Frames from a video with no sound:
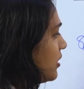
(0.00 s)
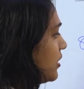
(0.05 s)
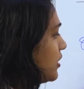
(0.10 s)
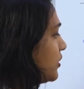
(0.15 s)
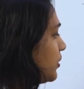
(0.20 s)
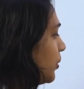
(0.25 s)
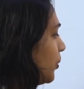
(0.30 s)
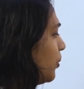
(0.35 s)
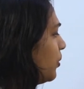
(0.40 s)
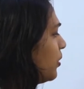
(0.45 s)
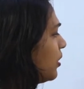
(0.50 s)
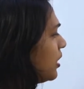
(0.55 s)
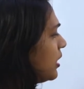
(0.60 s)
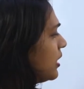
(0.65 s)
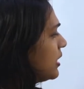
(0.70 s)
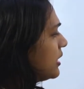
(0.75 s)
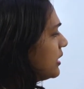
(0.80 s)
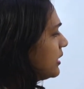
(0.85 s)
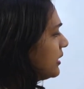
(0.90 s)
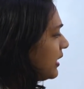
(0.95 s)
So
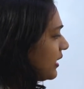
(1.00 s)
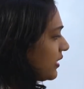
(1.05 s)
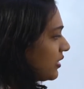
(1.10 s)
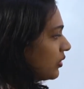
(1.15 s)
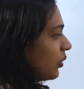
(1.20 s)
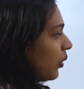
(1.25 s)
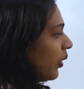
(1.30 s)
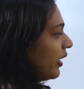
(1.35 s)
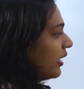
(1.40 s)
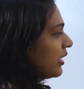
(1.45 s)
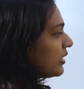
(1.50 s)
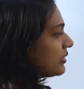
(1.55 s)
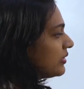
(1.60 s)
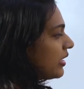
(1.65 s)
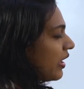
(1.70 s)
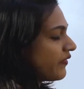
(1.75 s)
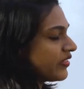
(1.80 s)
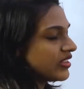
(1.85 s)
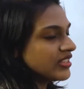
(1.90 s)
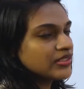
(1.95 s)
6 square,
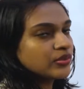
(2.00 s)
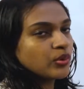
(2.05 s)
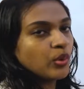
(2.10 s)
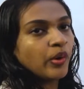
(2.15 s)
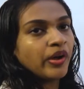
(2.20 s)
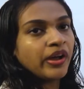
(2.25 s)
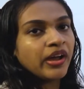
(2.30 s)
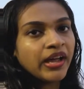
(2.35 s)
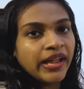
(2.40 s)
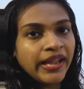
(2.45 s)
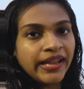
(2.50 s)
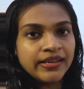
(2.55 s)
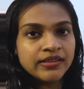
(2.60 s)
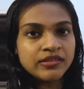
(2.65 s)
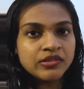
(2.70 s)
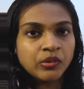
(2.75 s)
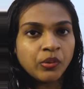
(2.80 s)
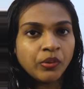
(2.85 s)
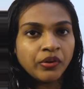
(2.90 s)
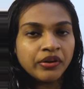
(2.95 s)
7 square, 8
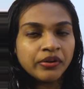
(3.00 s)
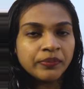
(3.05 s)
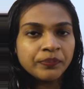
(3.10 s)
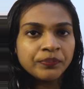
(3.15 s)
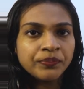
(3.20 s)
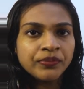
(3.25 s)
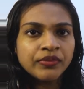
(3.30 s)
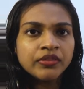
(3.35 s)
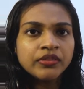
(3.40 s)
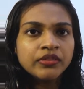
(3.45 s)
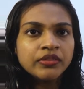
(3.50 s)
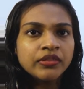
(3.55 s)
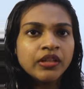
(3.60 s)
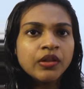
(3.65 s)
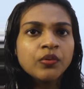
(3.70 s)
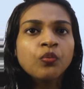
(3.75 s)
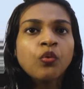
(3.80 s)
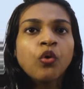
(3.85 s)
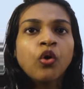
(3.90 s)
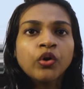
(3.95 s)
square.
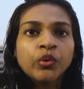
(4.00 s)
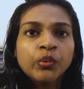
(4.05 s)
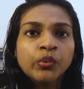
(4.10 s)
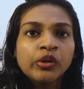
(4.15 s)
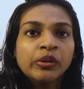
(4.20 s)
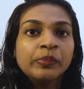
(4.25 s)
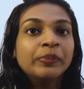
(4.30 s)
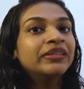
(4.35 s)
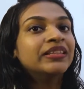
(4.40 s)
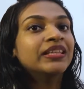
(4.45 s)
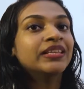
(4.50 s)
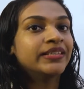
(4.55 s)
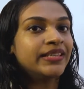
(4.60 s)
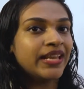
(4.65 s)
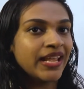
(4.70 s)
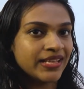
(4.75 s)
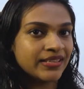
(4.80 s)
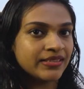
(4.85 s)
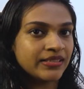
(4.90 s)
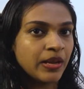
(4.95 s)
Then what will be the
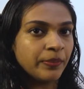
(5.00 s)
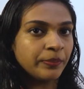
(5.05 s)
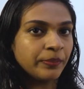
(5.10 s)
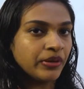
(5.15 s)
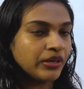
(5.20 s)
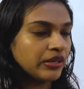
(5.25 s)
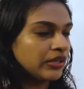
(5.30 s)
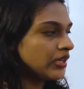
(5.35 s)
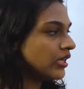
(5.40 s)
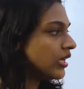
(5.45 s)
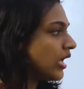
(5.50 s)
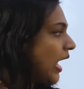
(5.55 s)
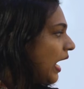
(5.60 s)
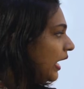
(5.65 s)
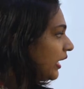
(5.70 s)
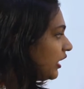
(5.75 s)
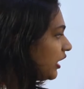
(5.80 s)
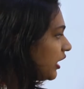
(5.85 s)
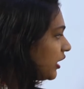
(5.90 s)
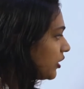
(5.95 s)
next number?
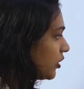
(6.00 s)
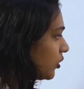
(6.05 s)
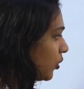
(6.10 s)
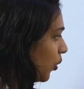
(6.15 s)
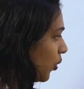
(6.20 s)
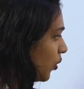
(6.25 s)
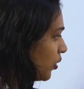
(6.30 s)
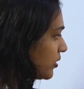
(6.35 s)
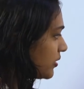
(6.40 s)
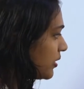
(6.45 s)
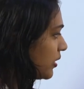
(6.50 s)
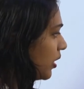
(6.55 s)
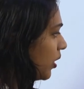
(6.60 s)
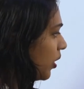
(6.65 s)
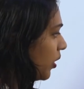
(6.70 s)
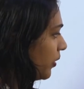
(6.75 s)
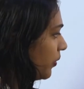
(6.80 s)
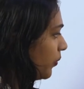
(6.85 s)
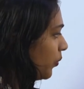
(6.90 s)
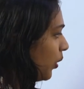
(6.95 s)
And it goes
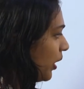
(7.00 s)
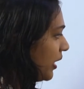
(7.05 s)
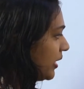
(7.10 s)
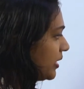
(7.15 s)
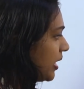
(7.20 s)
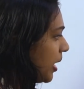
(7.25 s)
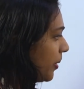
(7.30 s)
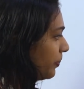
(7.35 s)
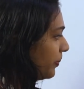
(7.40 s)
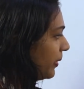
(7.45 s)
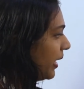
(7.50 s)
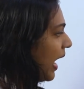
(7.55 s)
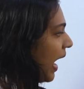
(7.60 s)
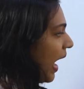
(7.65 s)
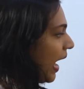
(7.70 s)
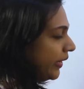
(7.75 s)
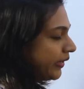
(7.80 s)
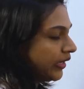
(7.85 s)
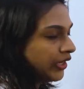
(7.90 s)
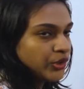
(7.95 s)
one number
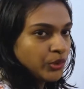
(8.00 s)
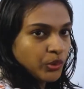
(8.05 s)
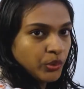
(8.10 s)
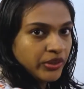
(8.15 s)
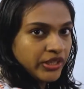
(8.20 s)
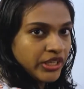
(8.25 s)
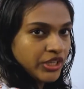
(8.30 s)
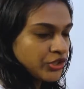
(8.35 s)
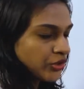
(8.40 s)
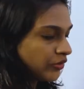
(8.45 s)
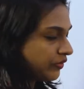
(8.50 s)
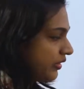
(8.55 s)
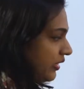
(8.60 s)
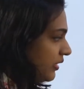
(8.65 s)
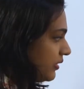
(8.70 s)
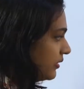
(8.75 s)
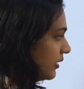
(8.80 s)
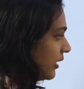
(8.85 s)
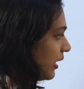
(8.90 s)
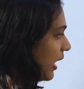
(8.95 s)
added to each of
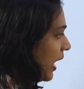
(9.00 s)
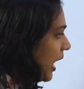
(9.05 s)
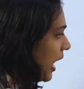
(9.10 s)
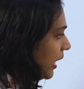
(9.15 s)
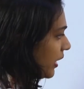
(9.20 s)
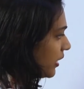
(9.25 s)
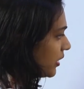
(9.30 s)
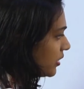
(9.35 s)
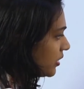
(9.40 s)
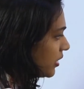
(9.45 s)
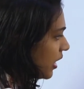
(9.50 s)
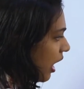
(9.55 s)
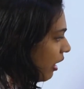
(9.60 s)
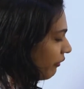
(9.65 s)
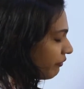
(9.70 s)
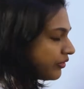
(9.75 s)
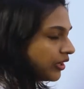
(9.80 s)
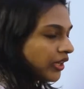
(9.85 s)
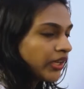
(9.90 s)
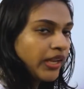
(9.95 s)
this. And
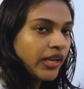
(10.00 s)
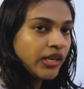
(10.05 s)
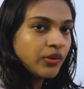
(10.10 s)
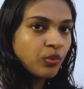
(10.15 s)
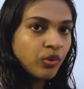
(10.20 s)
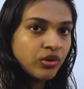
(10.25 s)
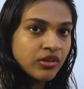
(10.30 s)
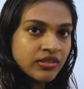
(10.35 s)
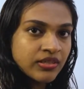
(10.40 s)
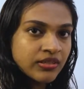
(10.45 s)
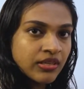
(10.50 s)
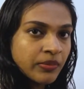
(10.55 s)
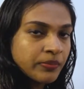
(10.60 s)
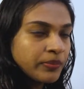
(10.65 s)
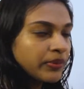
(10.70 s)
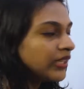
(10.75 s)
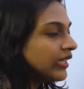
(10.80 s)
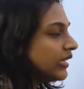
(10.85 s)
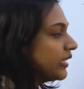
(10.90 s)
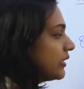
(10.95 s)
after 8, what is the
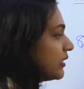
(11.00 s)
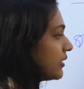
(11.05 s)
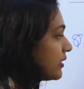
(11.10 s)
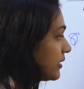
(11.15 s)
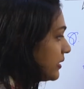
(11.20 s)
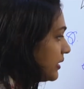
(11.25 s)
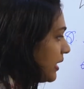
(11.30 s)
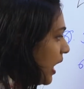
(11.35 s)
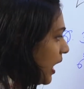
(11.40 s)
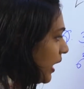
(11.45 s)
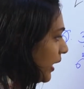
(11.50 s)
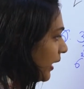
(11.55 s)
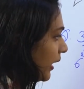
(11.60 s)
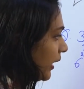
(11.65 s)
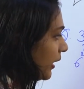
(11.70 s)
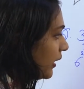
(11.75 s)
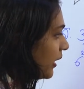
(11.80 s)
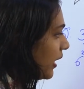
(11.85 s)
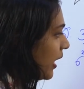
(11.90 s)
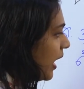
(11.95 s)
number? It is 9.